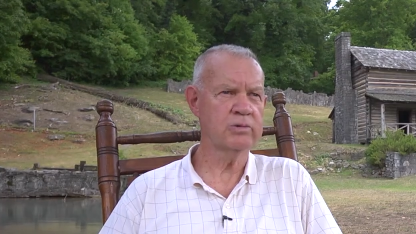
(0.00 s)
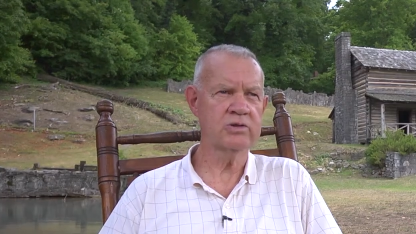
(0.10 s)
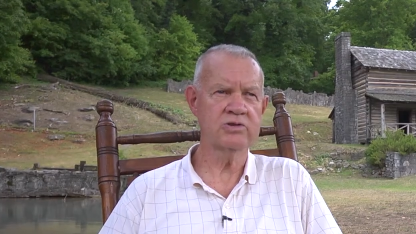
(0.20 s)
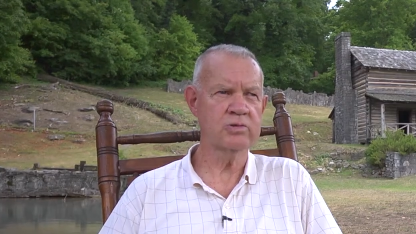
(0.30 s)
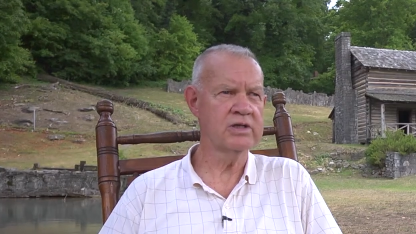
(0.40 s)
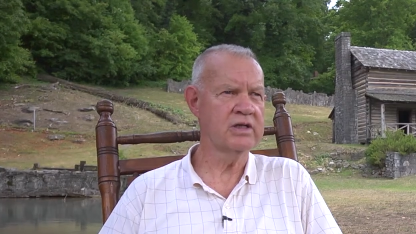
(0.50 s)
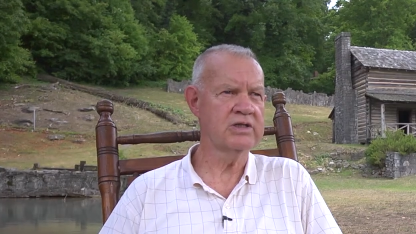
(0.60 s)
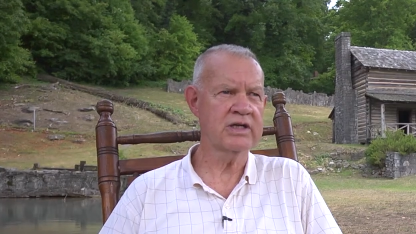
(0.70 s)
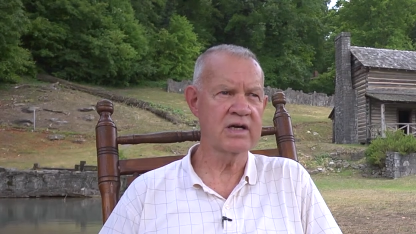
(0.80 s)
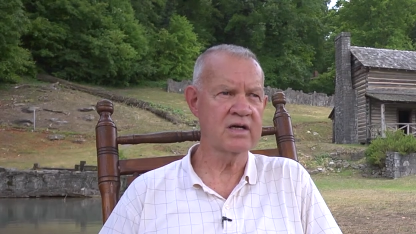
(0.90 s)
were
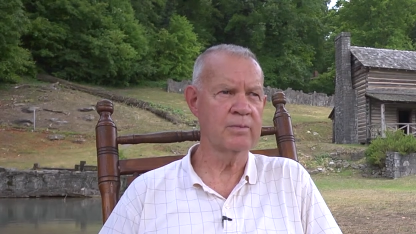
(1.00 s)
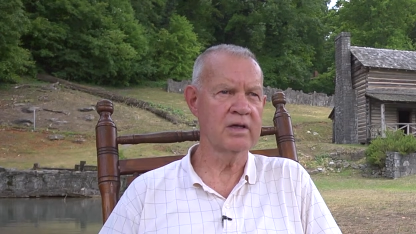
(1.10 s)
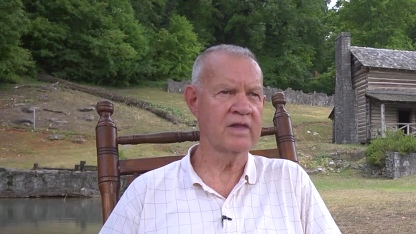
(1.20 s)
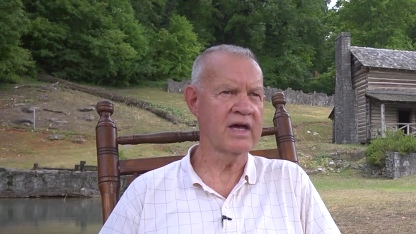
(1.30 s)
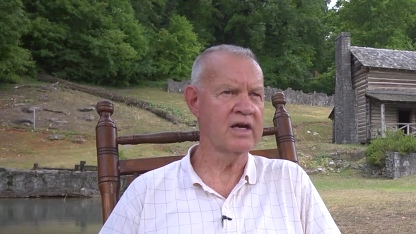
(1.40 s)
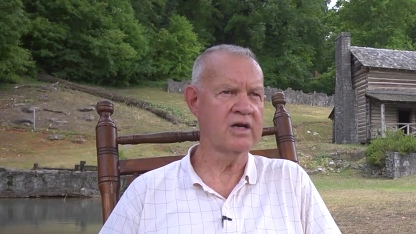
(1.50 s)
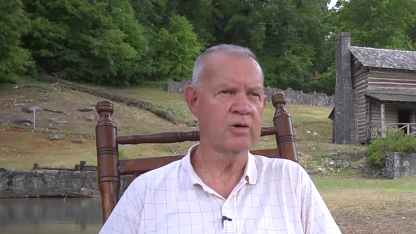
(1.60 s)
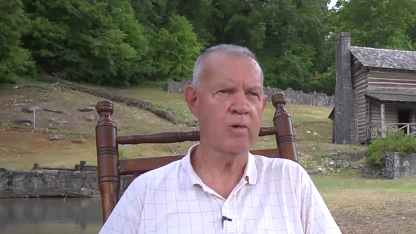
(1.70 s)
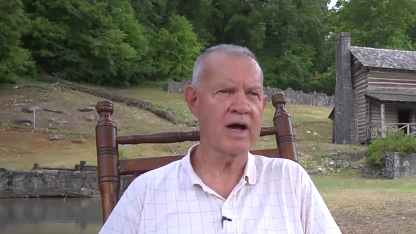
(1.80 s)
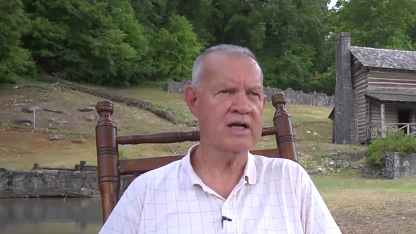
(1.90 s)
treated terribly. They had
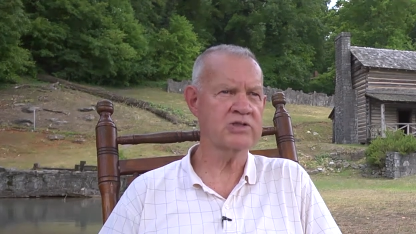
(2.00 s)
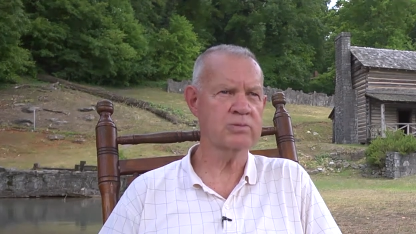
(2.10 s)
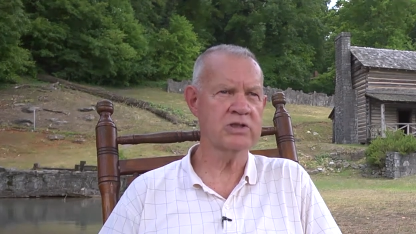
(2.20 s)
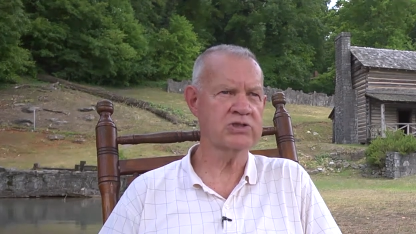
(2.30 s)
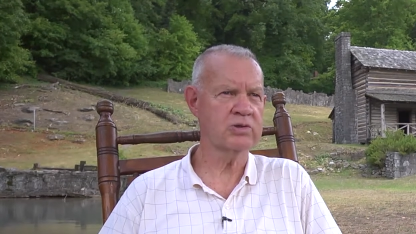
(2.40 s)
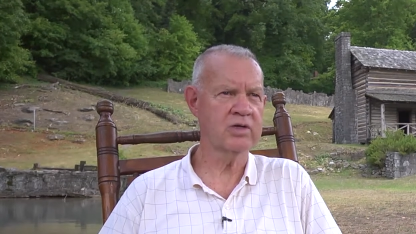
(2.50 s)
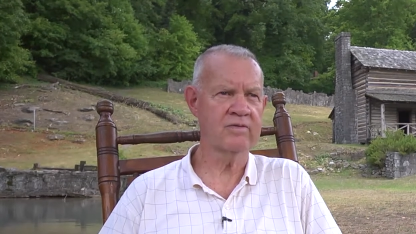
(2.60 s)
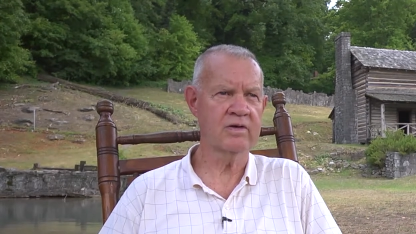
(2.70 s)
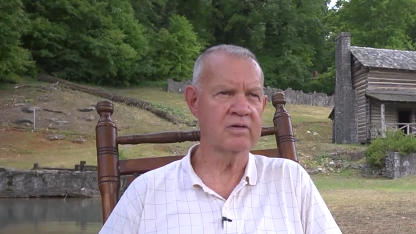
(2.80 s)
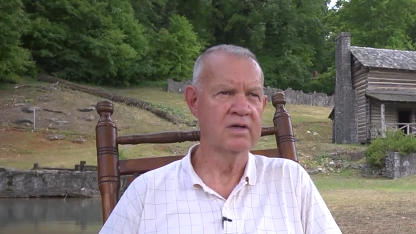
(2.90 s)
no rights
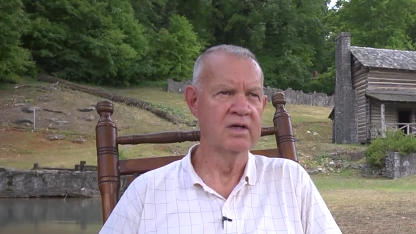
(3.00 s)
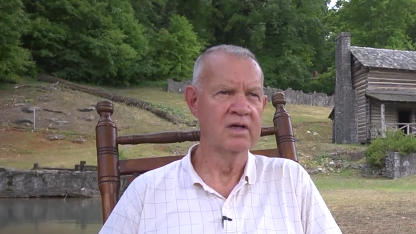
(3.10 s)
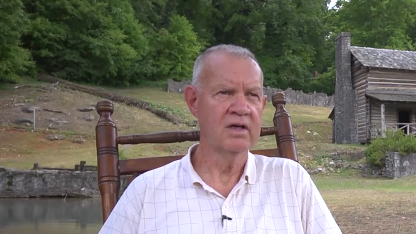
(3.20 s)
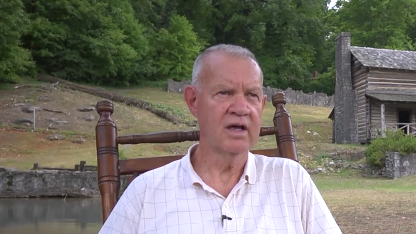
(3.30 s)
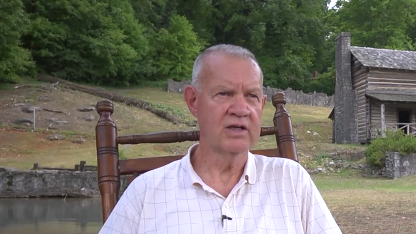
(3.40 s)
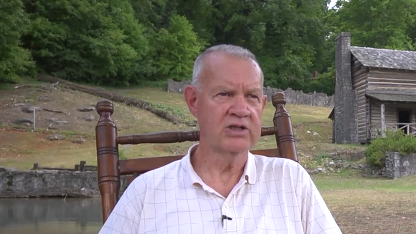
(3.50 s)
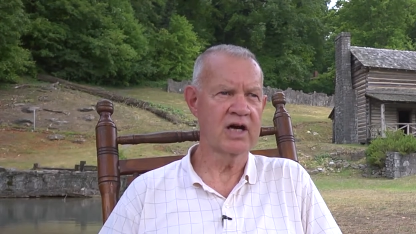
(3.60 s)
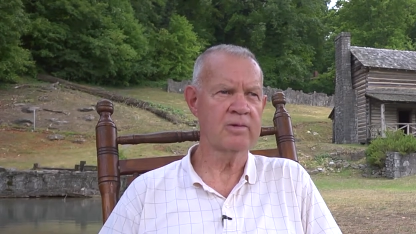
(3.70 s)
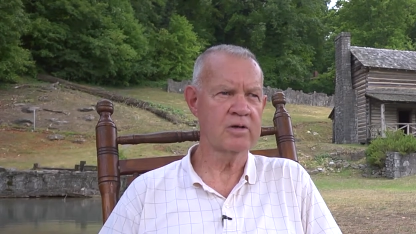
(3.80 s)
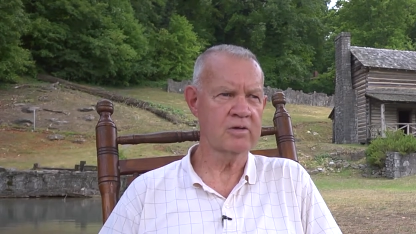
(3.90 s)
whatsoever. And
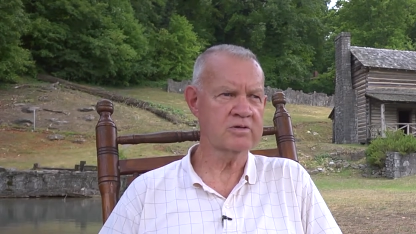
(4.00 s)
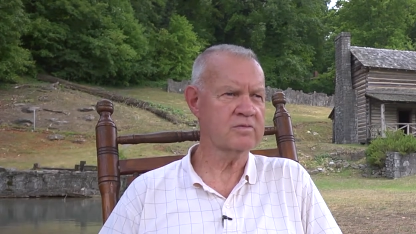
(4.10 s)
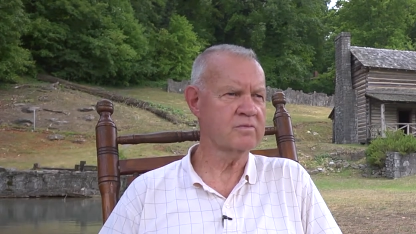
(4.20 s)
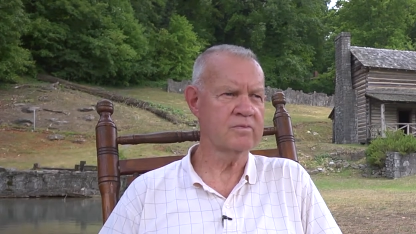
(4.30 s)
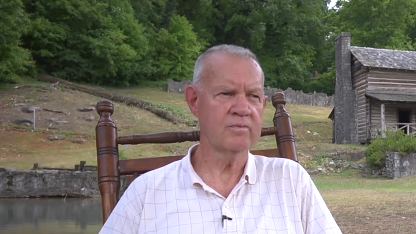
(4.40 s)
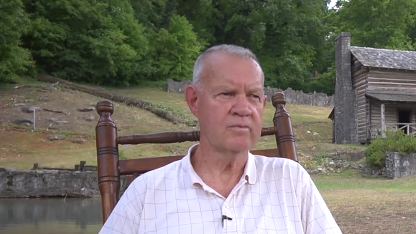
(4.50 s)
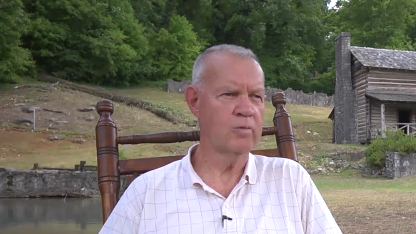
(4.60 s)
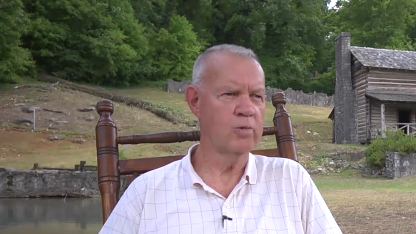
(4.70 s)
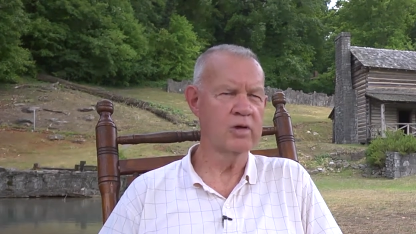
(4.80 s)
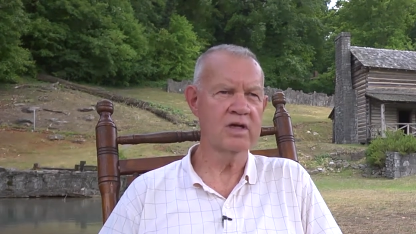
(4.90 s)
John Ross
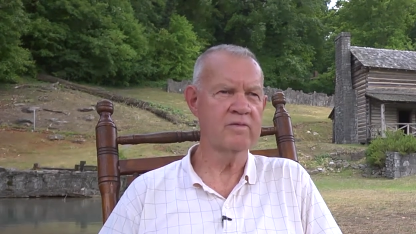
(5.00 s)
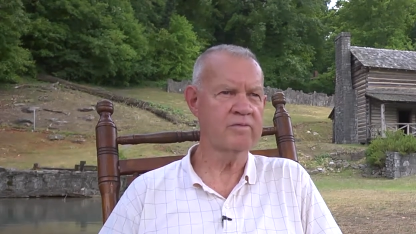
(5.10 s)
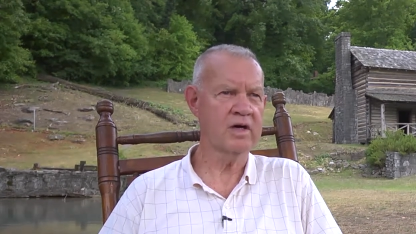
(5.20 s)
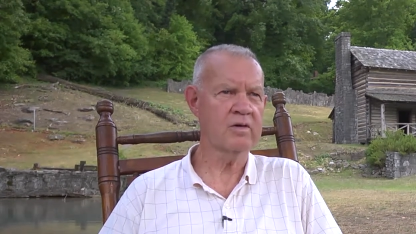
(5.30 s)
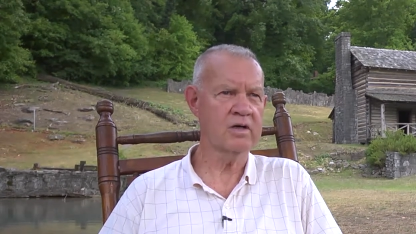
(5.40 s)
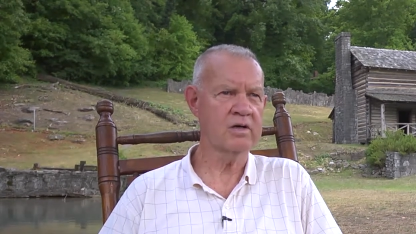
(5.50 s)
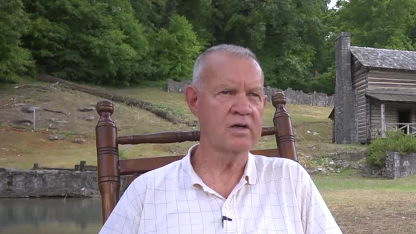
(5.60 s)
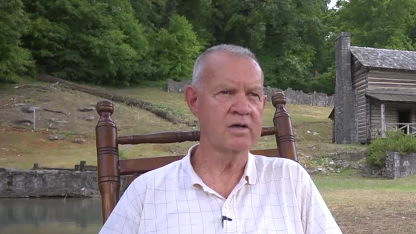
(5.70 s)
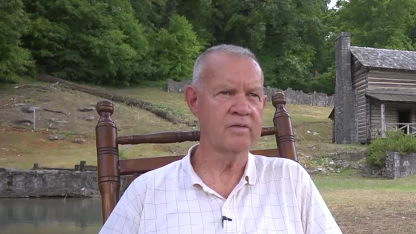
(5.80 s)
really fought hard